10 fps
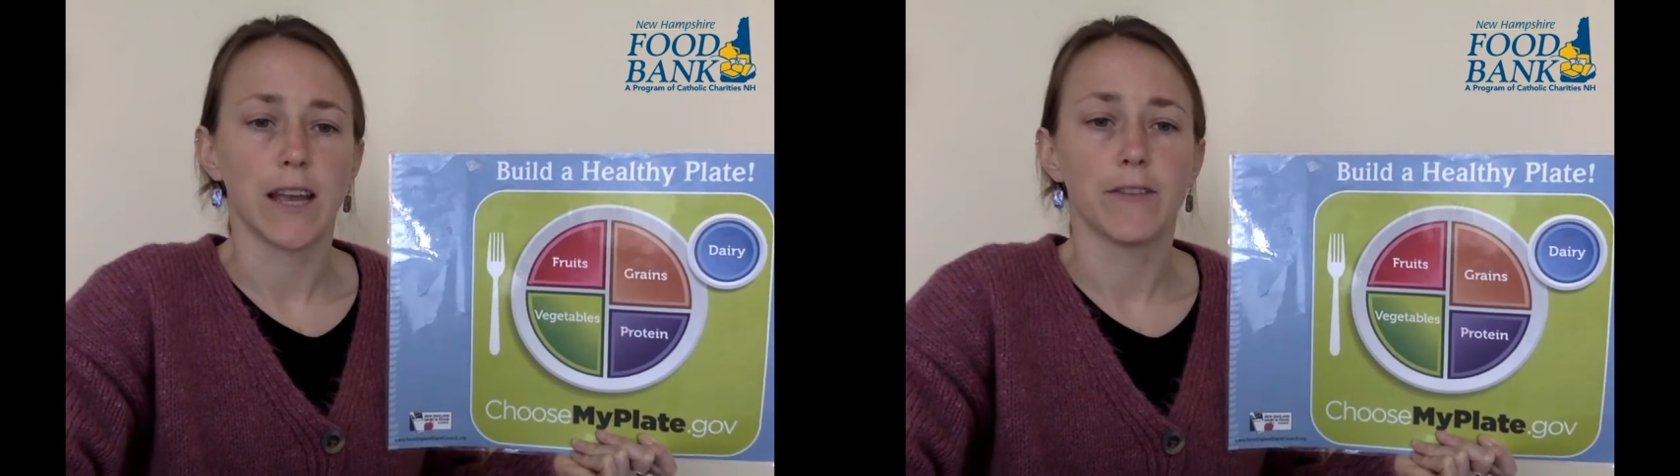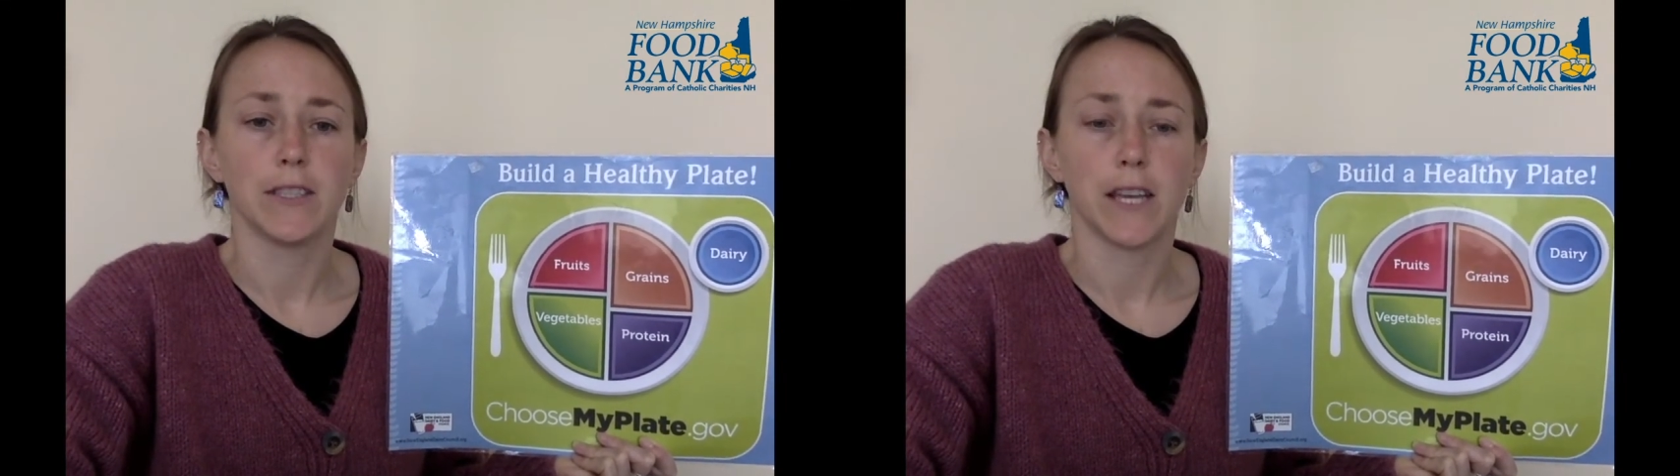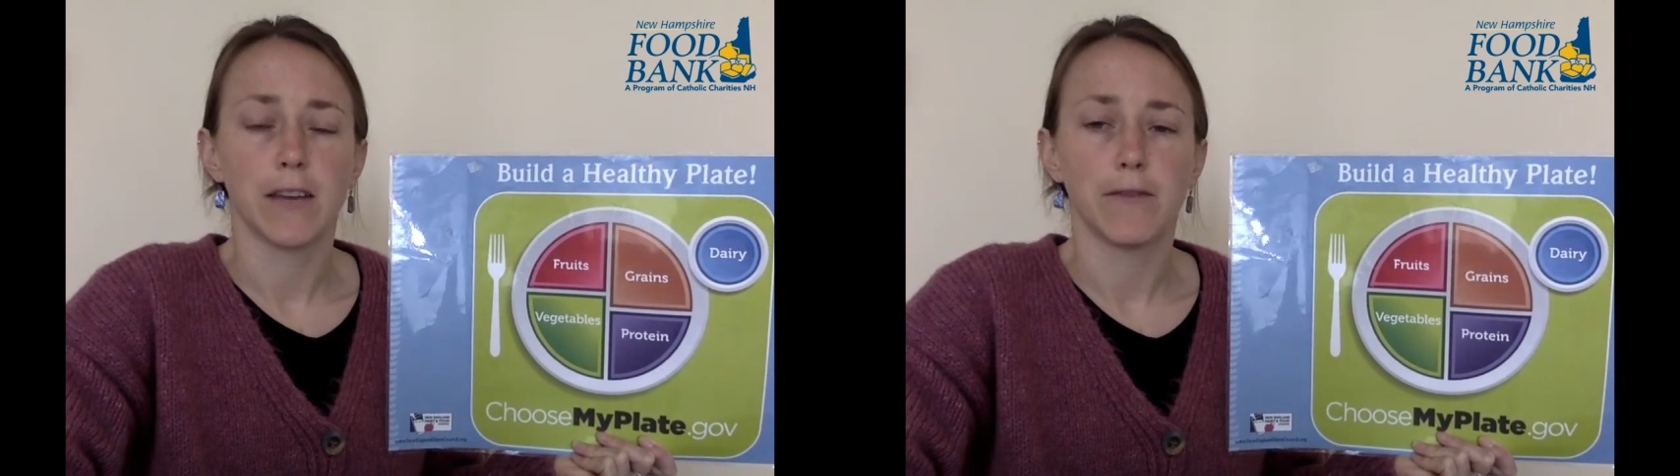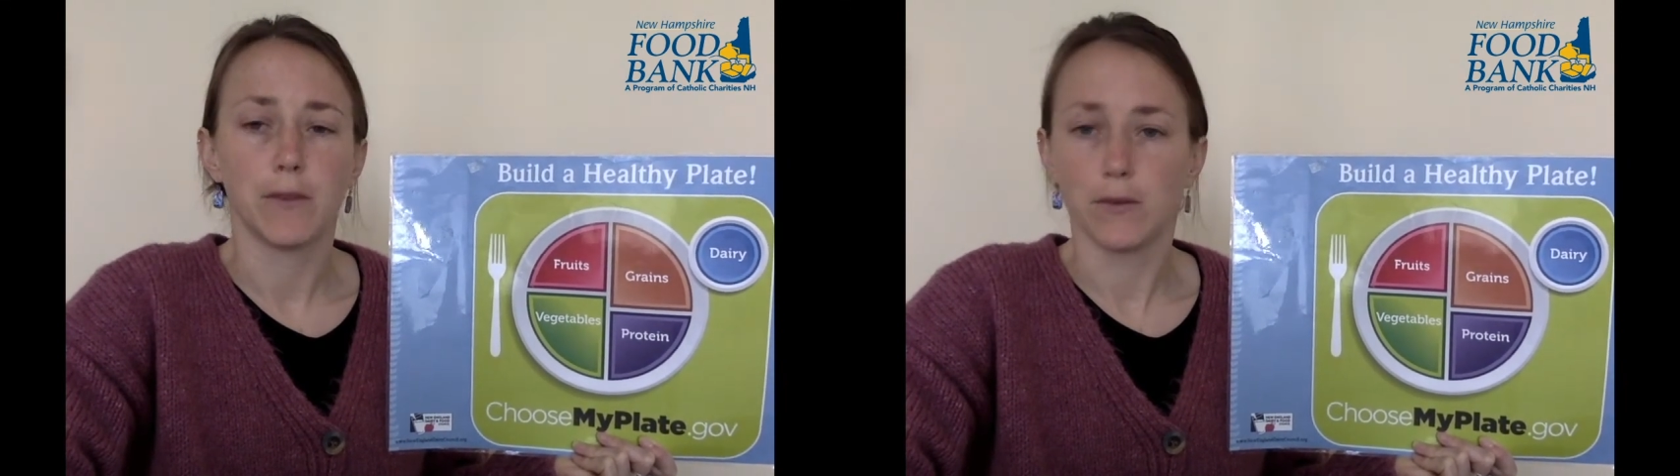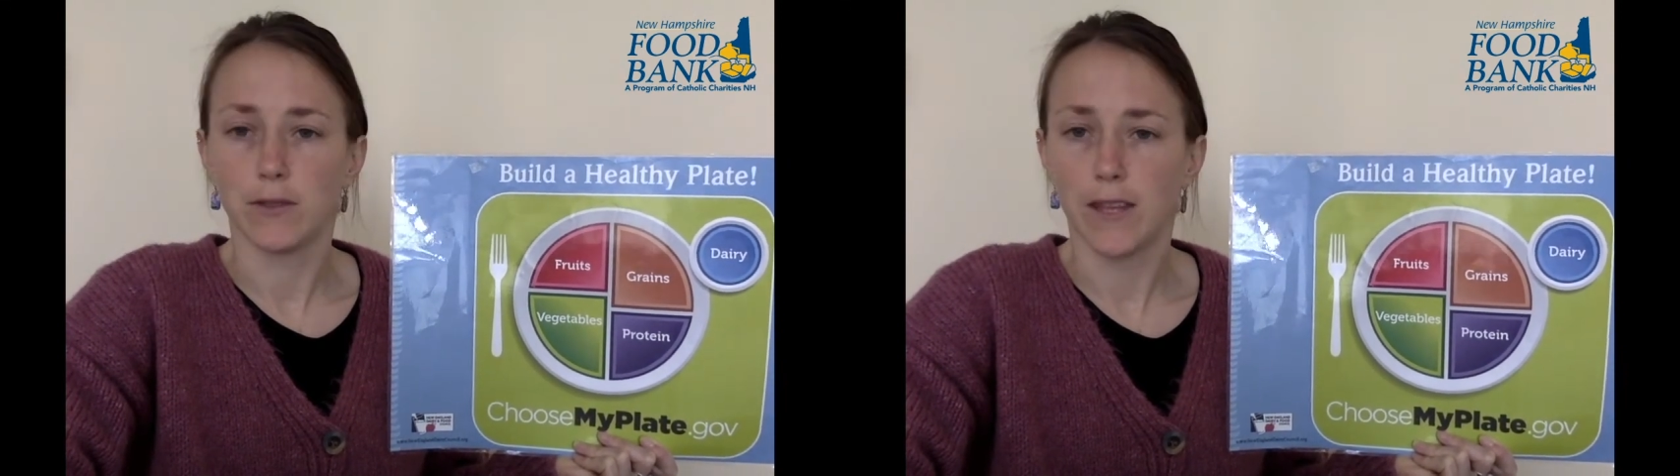everyday
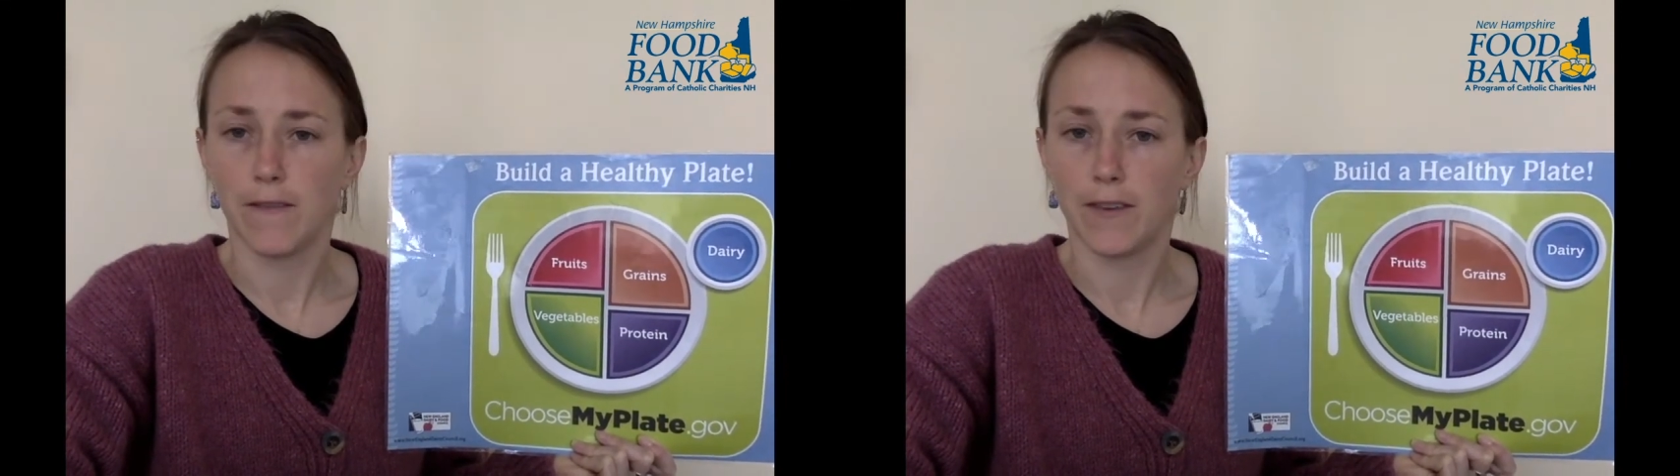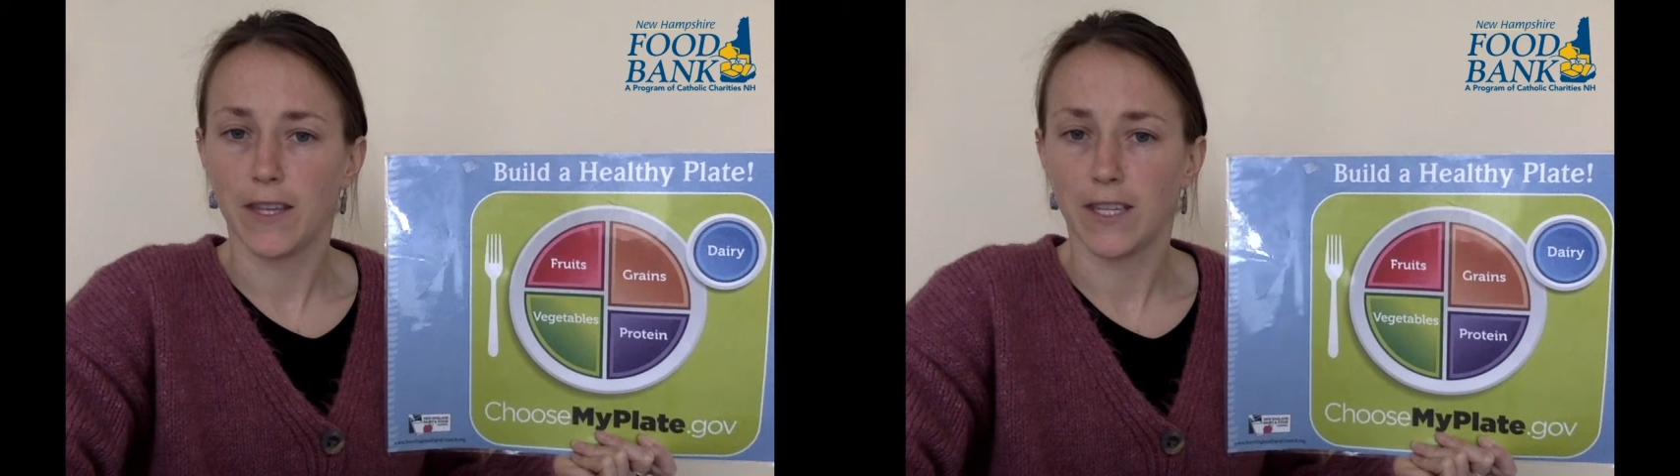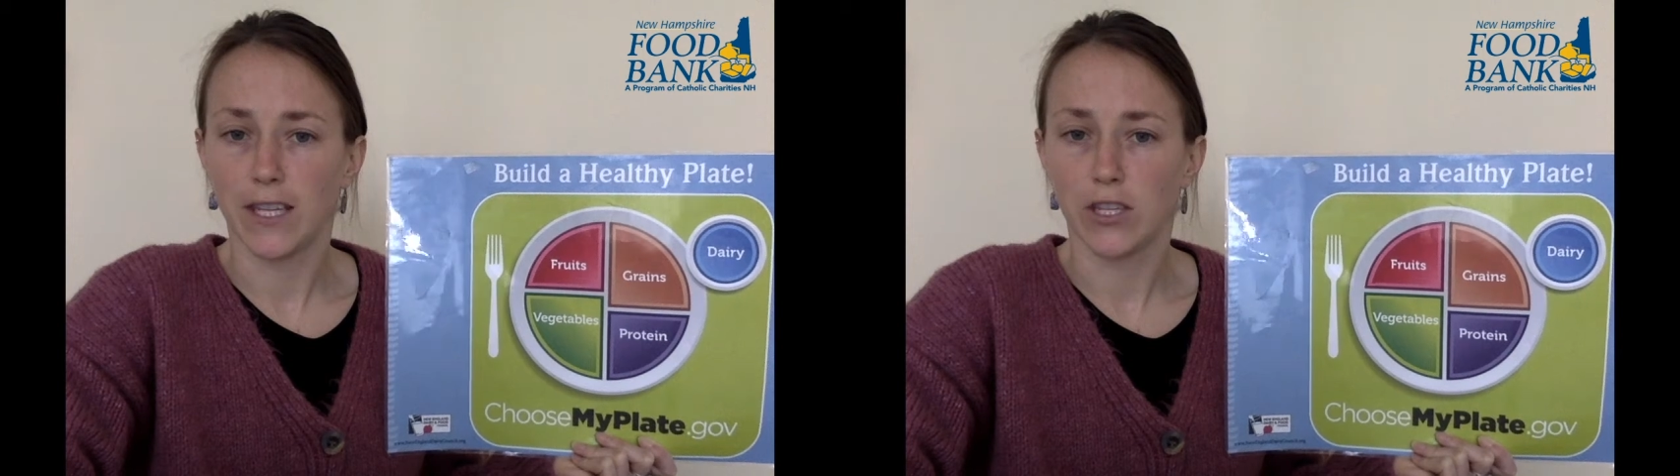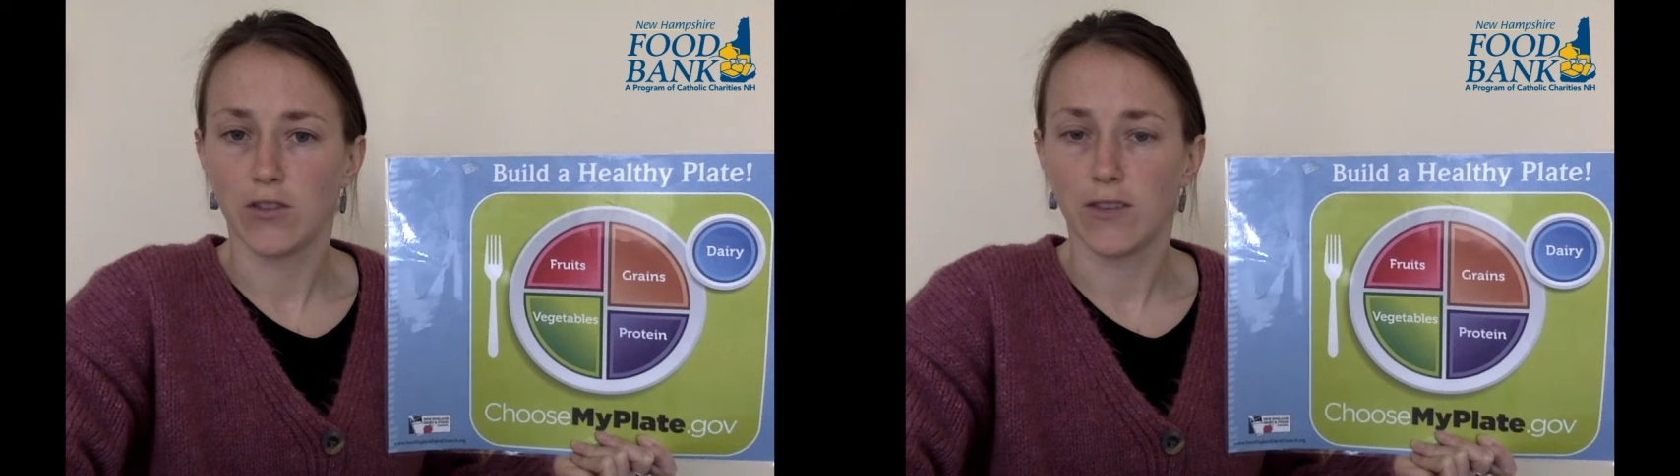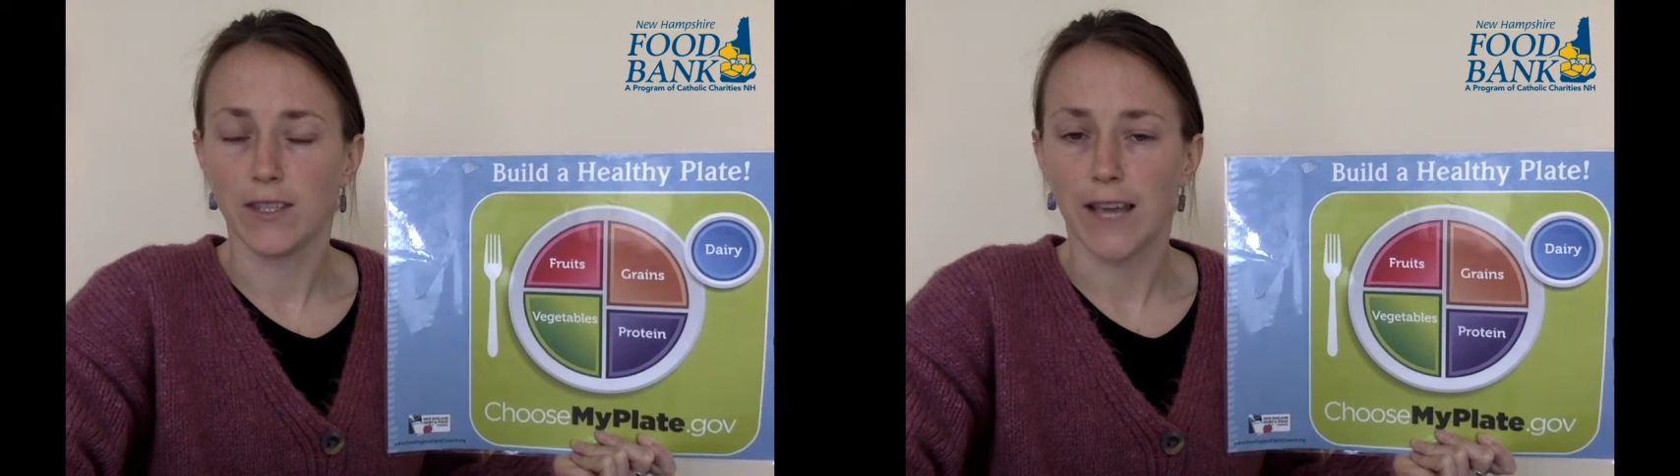foods that fit into each
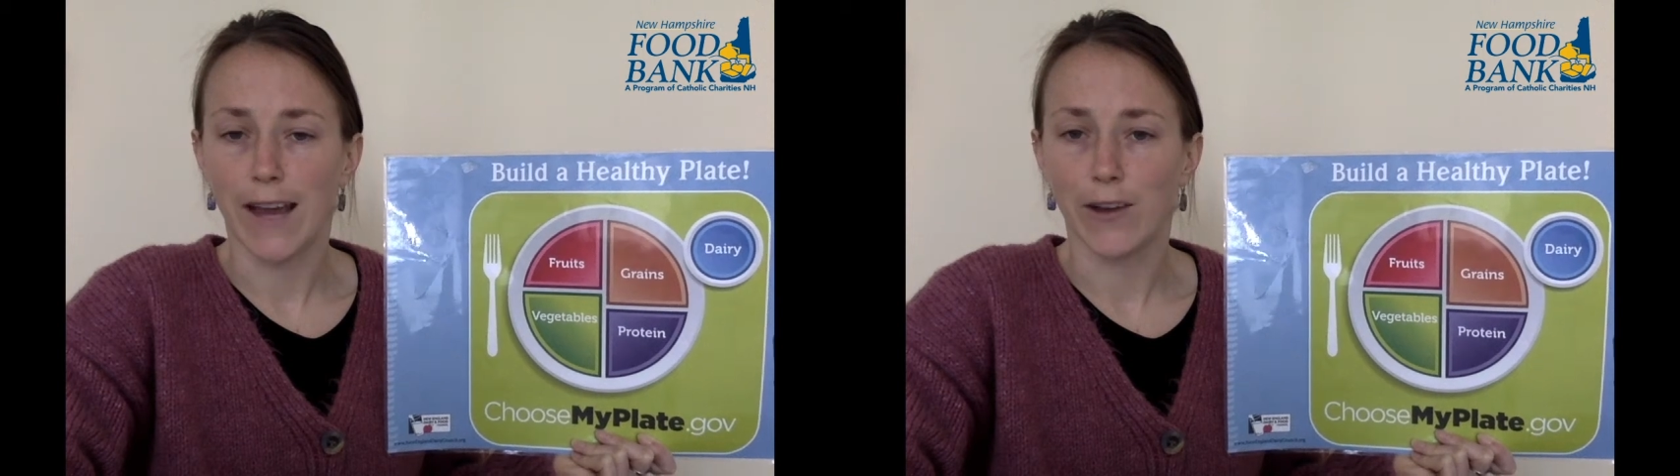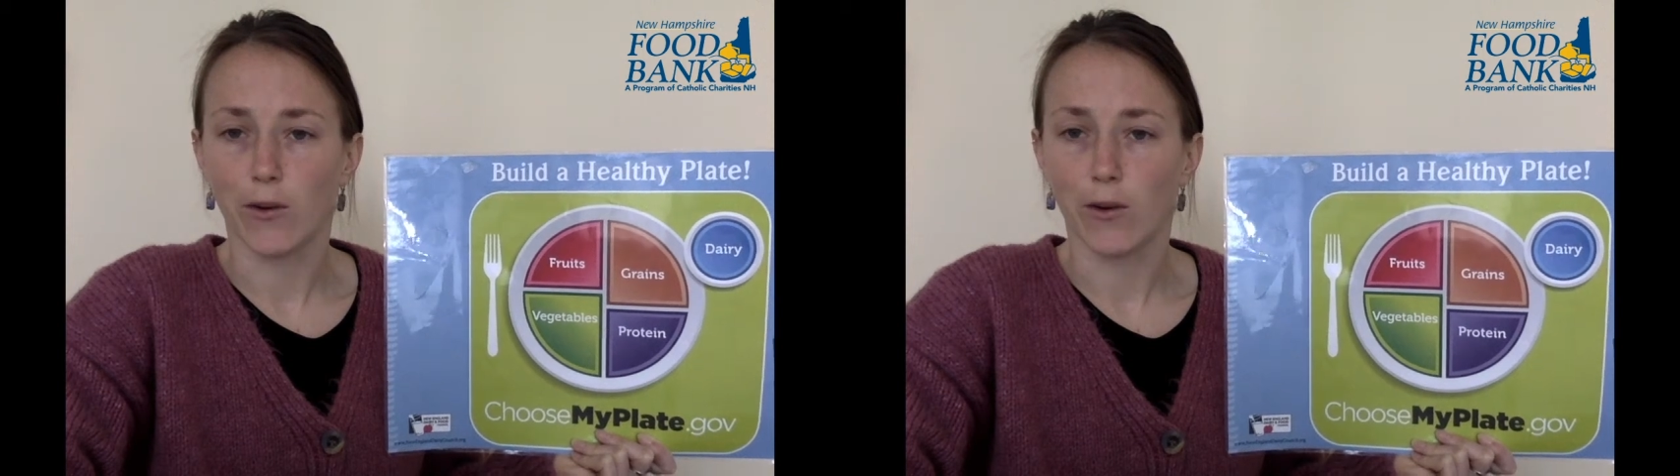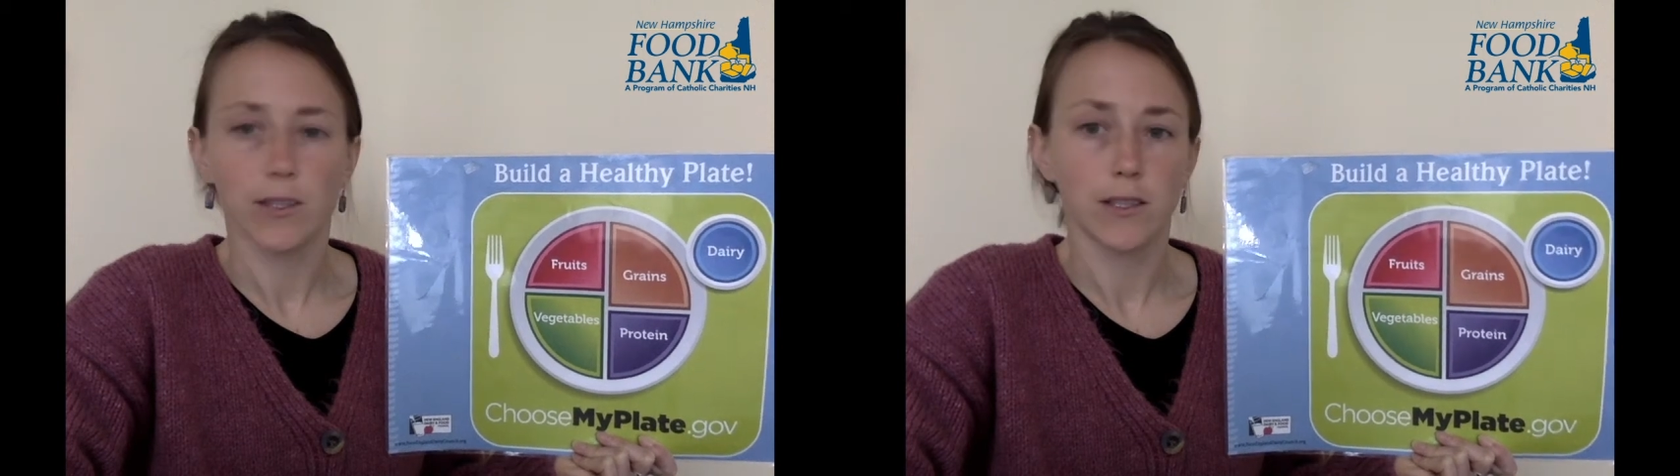of these categories,